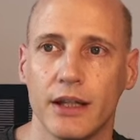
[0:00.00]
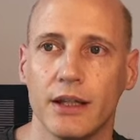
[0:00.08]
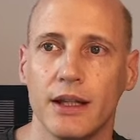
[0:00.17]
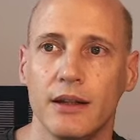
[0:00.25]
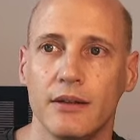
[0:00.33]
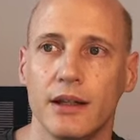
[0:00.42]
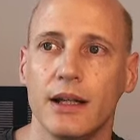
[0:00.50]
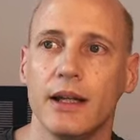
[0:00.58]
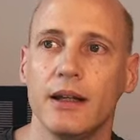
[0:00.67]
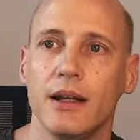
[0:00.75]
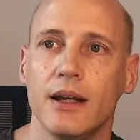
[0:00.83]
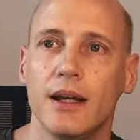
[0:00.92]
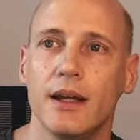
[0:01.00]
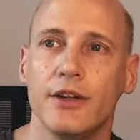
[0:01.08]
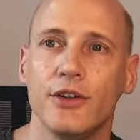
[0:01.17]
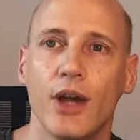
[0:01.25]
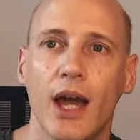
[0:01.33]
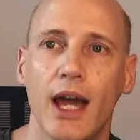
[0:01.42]
easily.
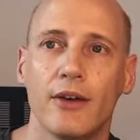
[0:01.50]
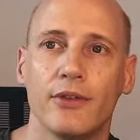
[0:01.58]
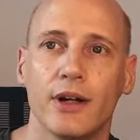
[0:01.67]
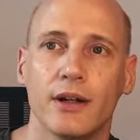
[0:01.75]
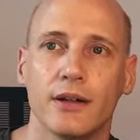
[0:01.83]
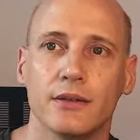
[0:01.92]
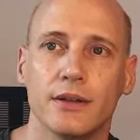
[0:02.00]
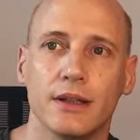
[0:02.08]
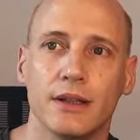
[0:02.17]
You have a